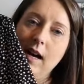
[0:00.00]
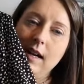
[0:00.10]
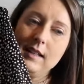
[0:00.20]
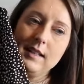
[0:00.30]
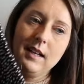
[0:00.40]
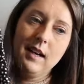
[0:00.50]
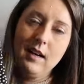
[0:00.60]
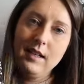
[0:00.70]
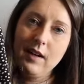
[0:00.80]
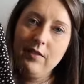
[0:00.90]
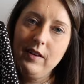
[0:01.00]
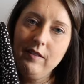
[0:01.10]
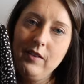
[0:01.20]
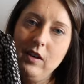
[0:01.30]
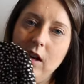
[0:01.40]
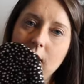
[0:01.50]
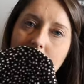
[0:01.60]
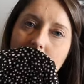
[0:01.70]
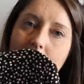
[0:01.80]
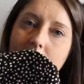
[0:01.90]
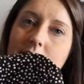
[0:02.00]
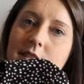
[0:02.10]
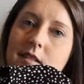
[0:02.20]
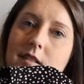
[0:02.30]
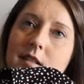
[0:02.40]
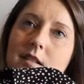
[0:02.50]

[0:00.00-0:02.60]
and I definitely feel like it's